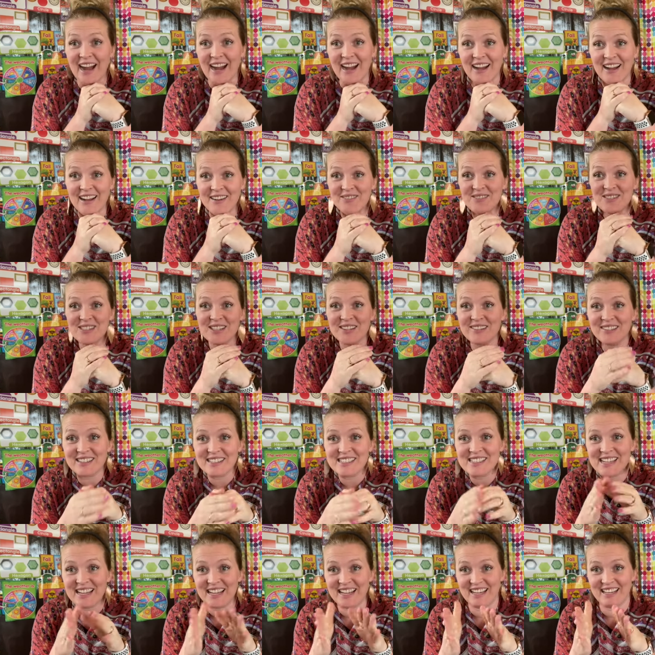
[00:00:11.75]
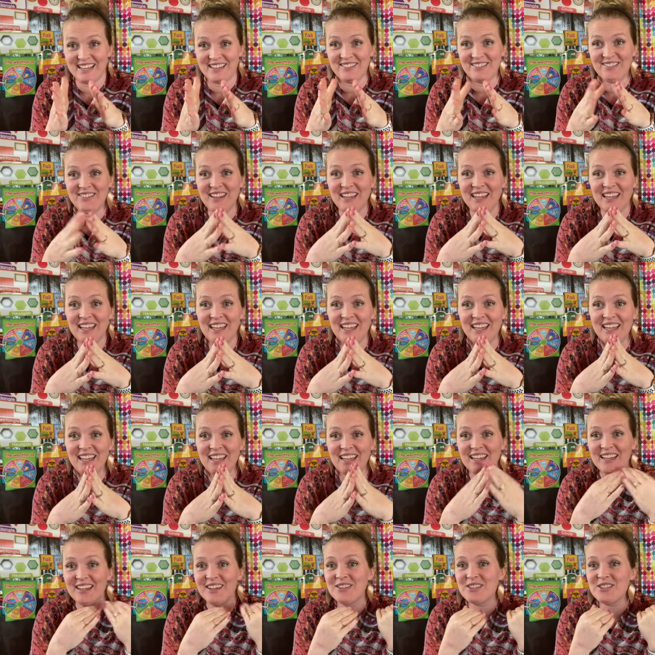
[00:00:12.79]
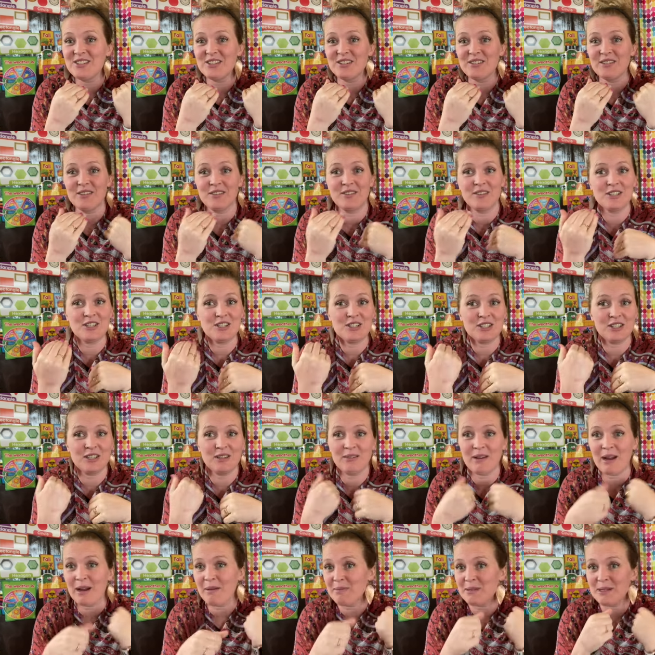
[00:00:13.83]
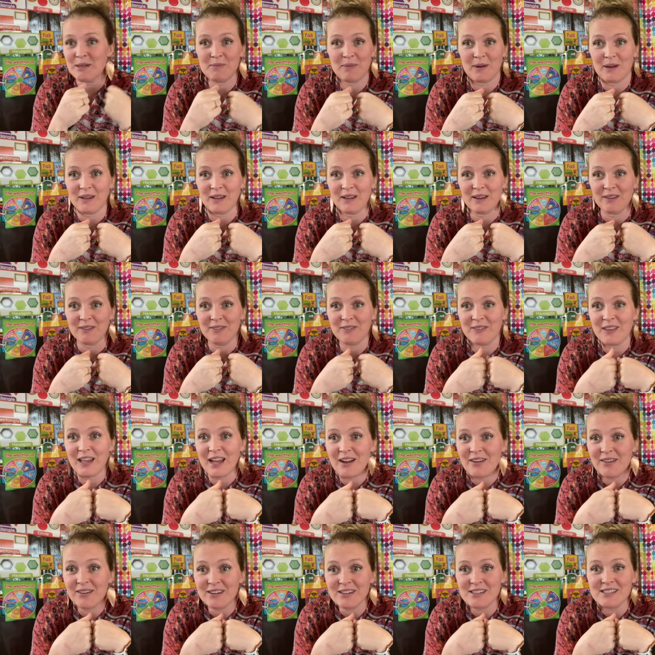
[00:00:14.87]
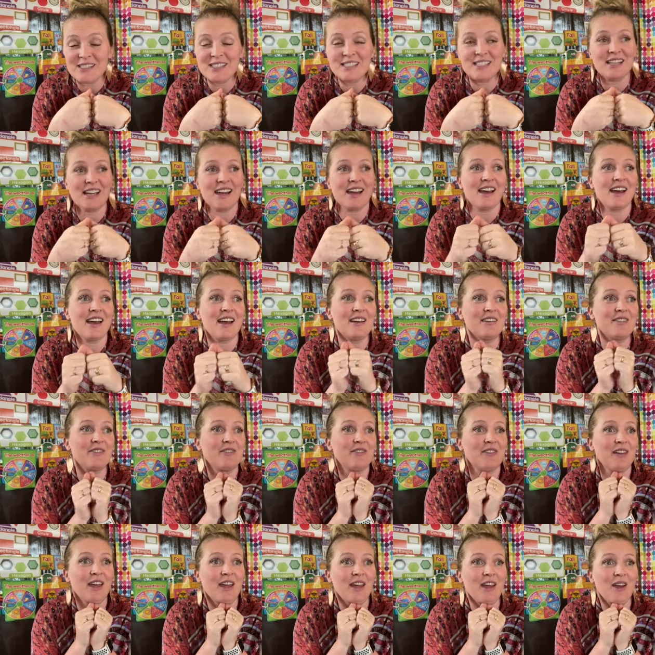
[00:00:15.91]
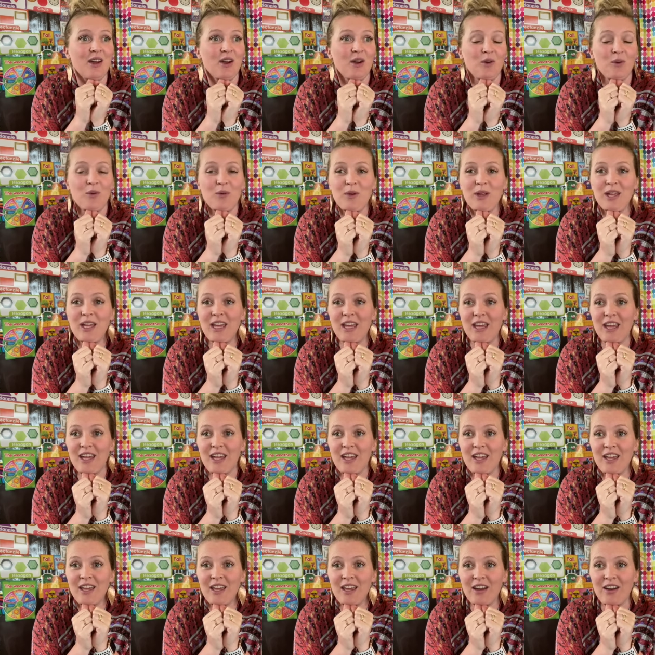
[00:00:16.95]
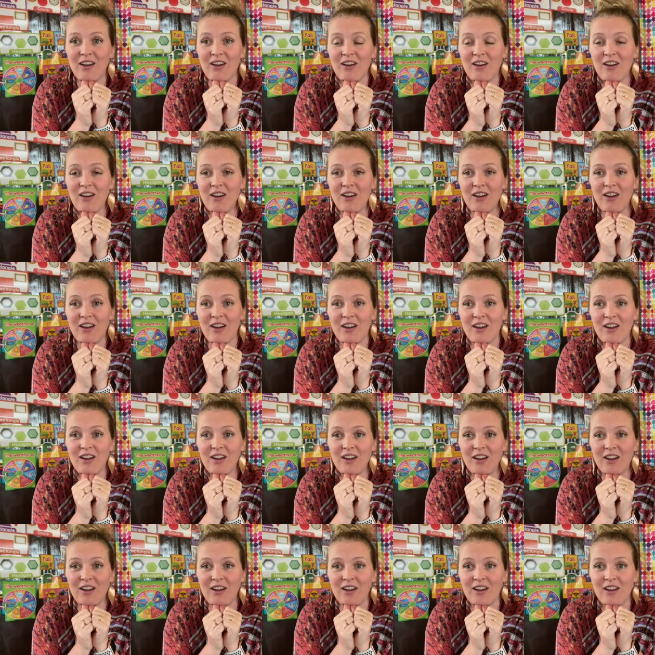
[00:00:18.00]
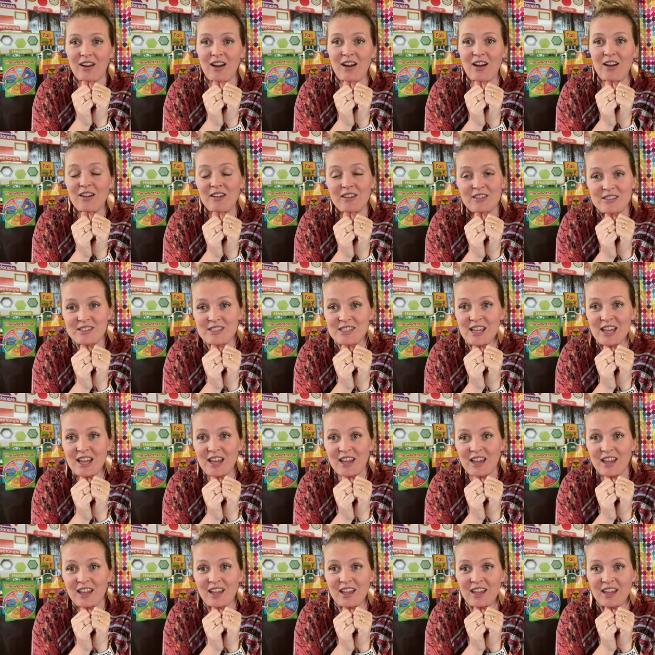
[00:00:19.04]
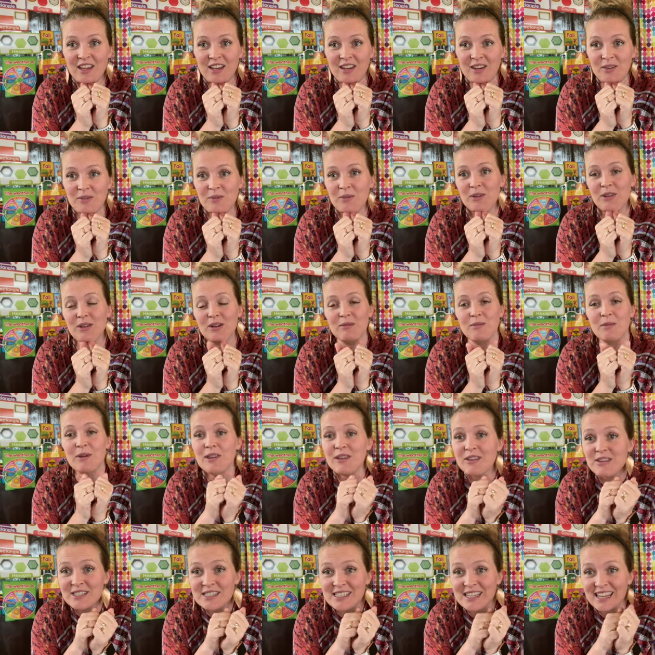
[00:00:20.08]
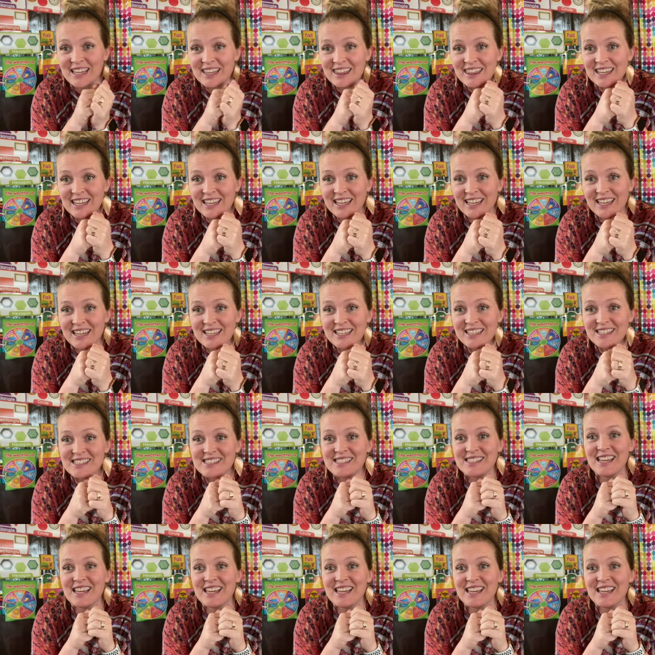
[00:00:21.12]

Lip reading: I'm so excited. You should have officially racked up all your flower stuff. We are all done with our Mother's Day things,